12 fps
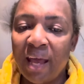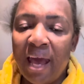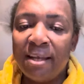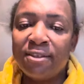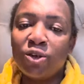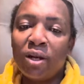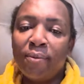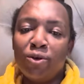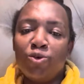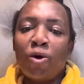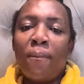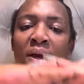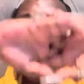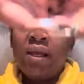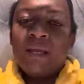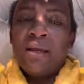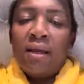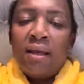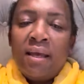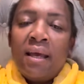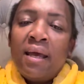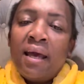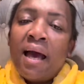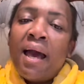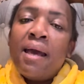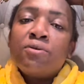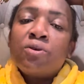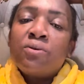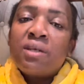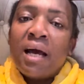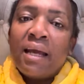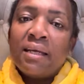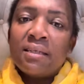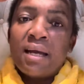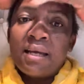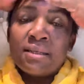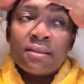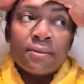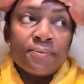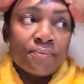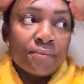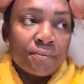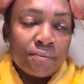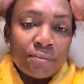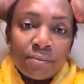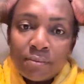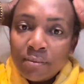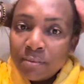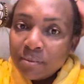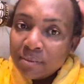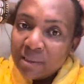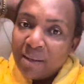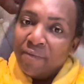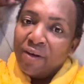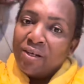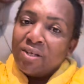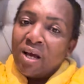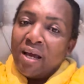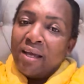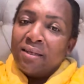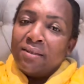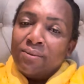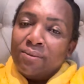it's gonna be dropping. I am so tired, guys. I'm very tired.